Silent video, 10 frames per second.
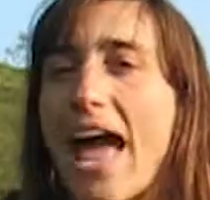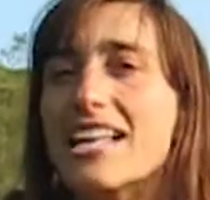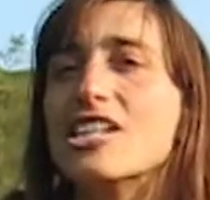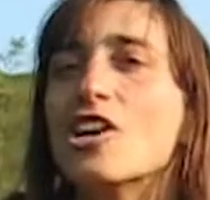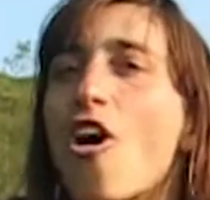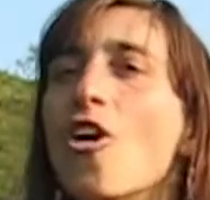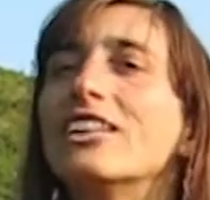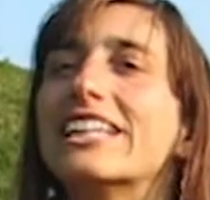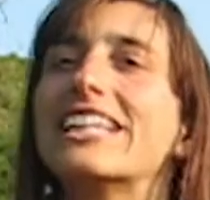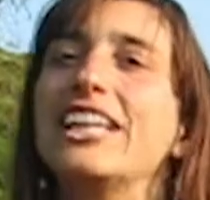passing
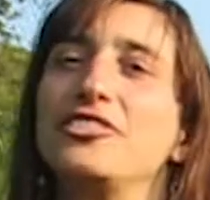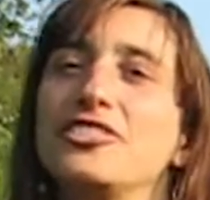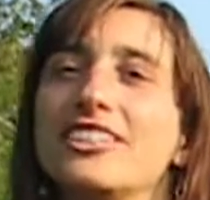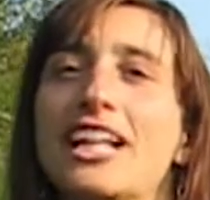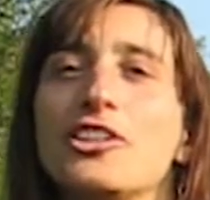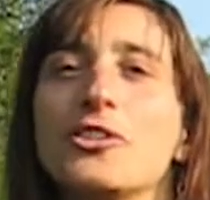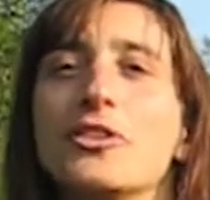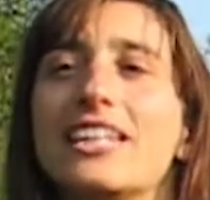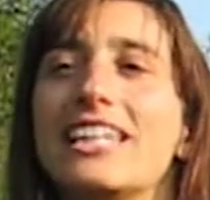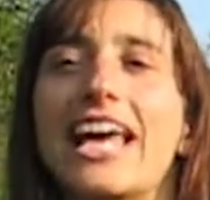on the gift that you
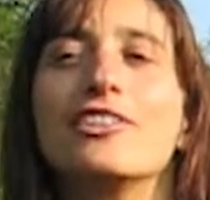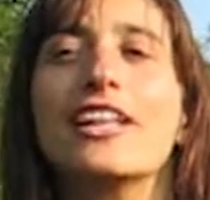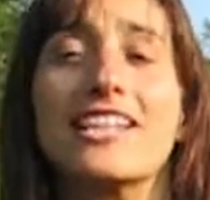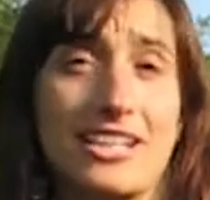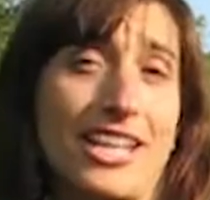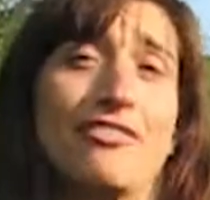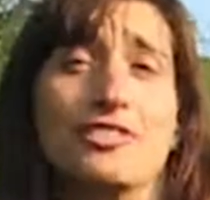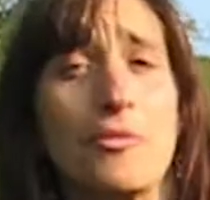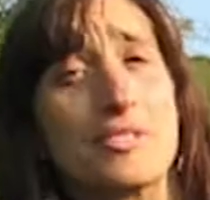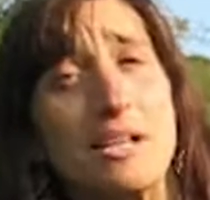get as a
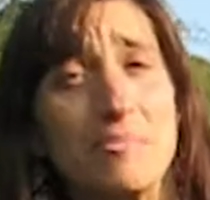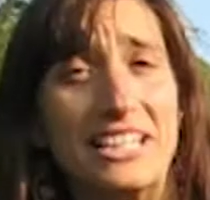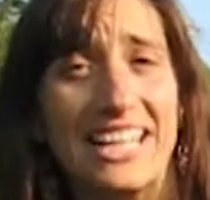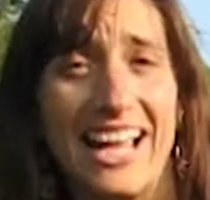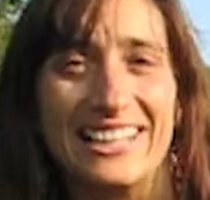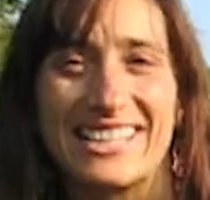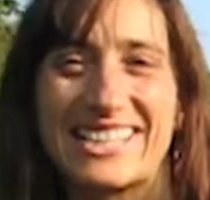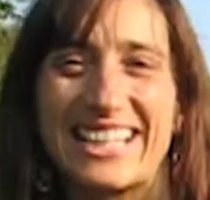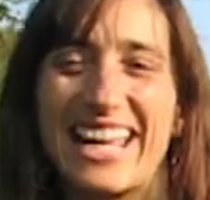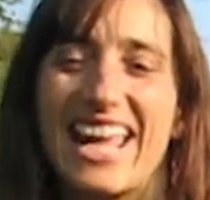gift from somebody else